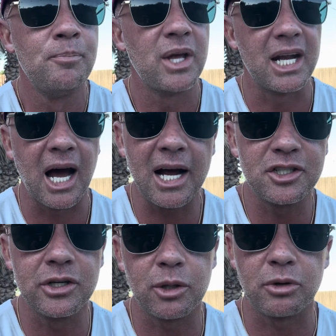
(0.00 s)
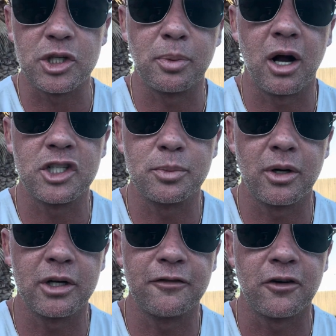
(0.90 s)
and I took
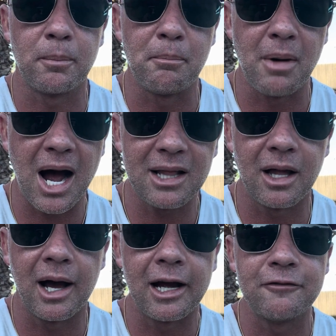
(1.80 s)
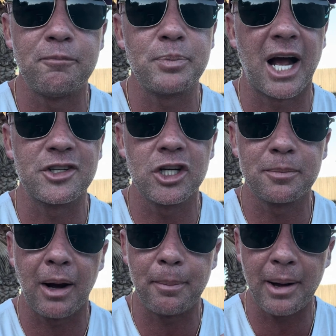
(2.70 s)
responsibility for my life, I took
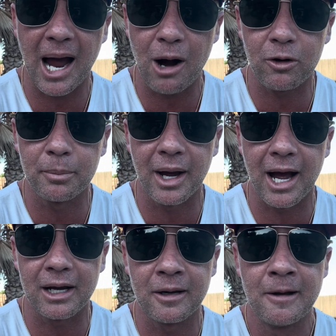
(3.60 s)
my power back,